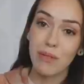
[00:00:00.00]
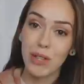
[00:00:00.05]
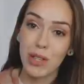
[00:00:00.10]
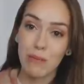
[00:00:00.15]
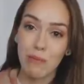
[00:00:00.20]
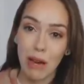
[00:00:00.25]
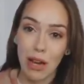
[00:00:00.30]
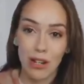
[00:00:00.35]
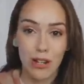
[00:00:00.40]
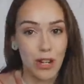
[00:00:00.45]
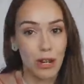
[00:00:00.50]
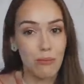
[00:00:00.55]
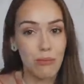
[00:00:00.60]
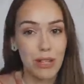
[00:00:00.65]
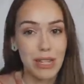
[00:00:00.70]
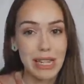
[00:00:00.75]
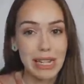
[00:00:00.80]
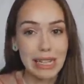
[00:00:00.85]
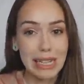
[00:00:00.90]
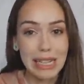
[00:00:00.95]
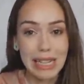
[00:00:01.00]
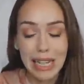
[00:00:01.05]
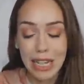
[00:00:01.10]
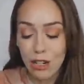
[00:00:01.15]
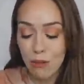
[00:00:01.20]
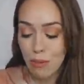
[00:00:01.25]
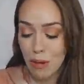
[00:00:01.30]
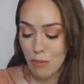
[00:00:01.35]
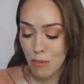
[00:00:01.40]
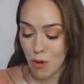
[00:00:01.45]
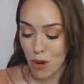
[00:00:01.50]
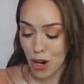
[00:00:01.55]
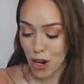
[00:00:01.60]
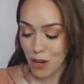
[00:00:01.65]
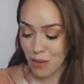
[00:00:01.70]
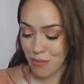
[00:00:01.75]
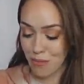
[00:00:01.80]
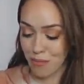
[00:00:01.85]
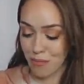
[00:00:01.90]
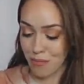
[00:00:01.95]
smash it up just a little bit
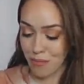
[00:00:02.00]
more.